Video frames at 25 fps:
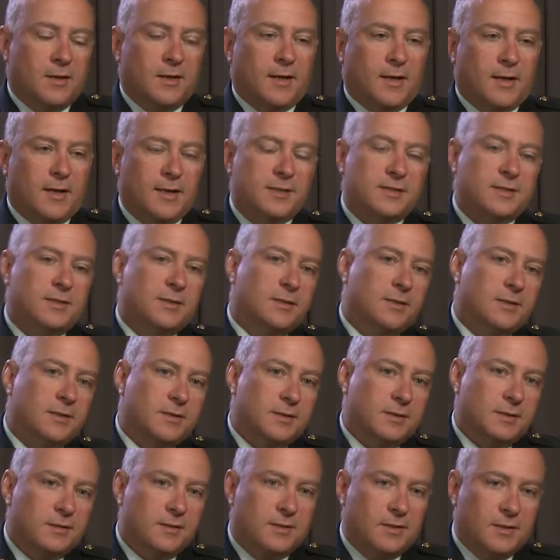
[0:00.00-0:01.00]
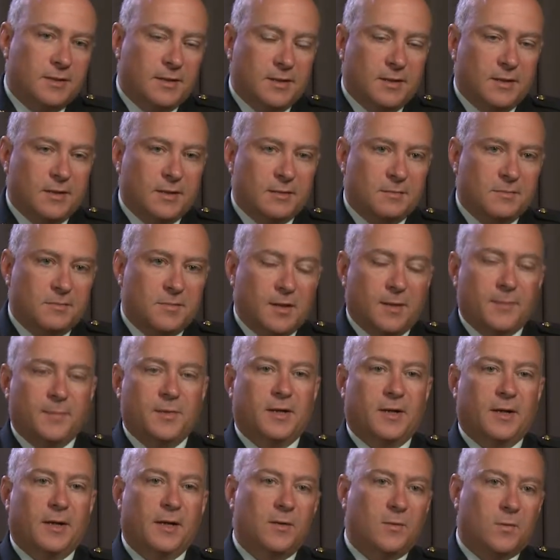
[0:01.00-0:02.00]
I sit in the
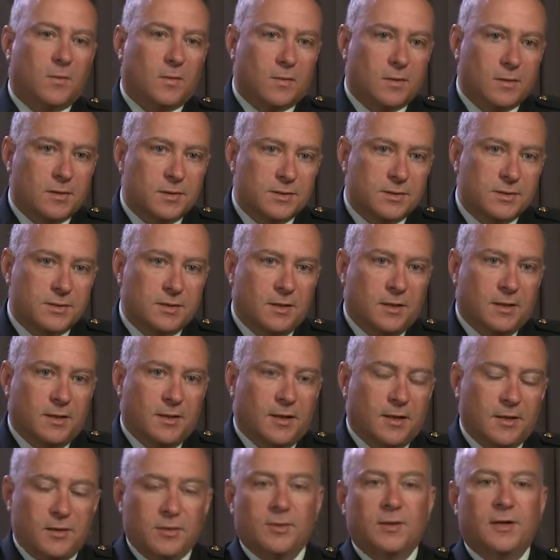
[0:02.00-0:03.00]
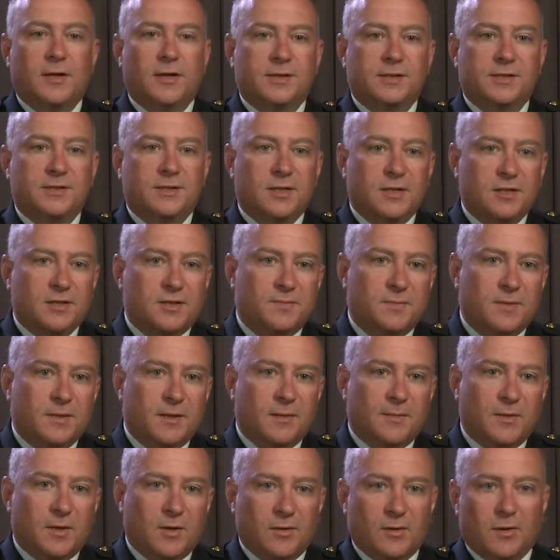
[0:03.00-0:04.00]
company headquarters, and you guys teach me
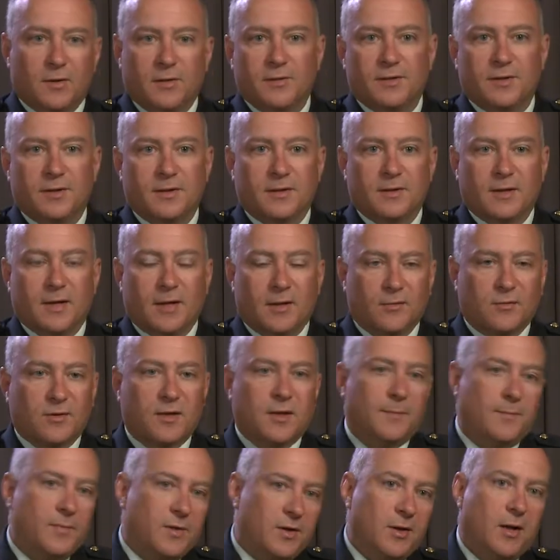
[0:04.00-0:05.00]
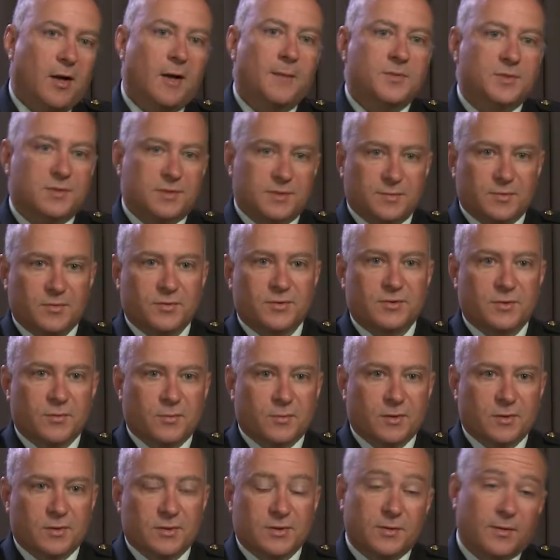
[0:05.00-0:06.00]
about all the how company ops are supposed to
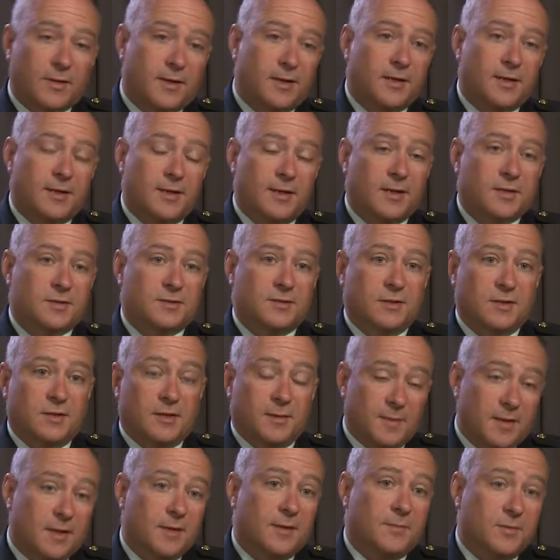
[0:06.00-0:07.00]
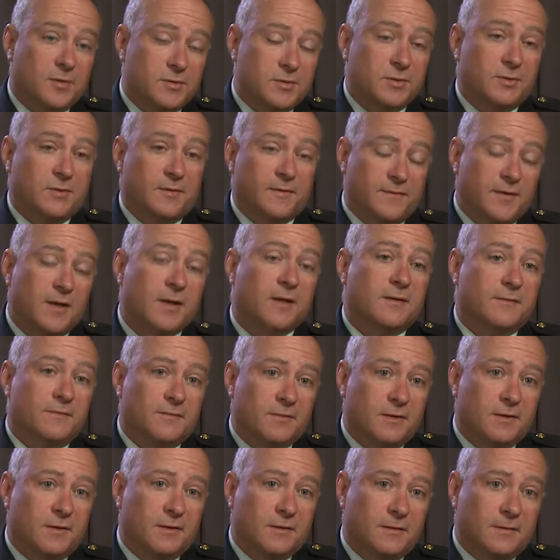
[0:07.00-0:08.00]
work, so that I can actually command a platoon
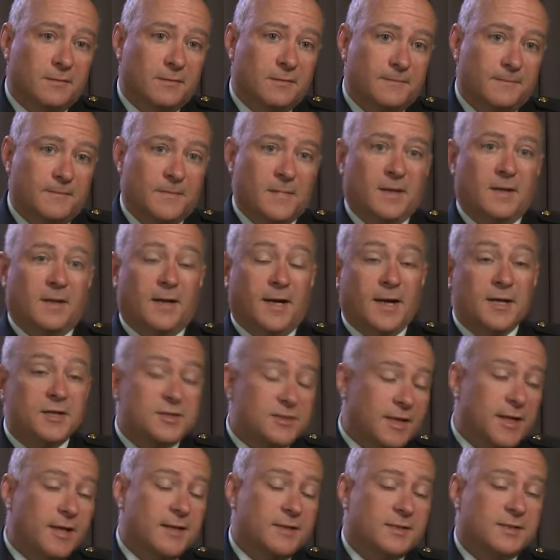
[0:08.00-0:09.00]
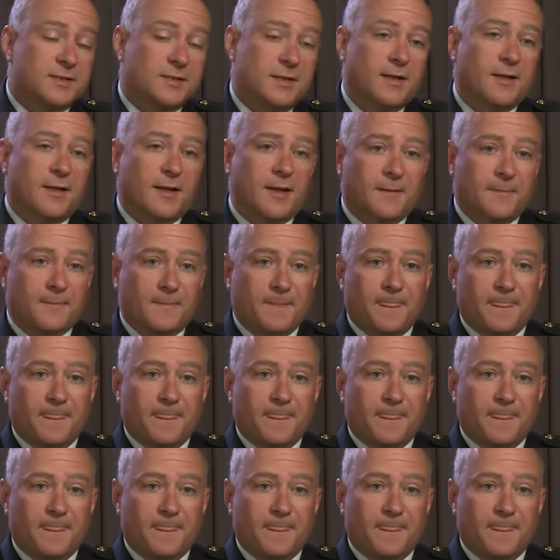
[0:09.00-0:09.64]
effectively. I actually had to say that,